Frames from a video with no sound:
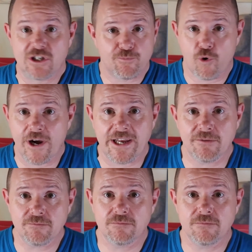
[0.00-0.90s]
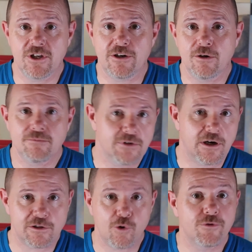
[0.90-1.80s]
which point,
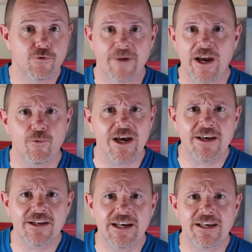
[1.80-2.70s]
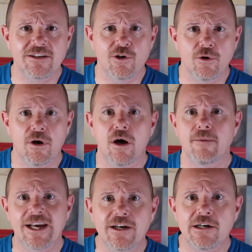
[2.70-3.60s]
I'll go through my awakening and go, oh
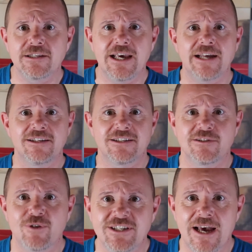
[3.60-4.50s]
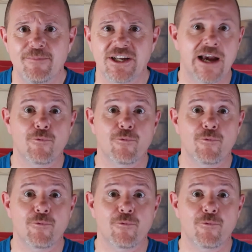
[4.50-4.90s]
my God, yeah, this is what's happening.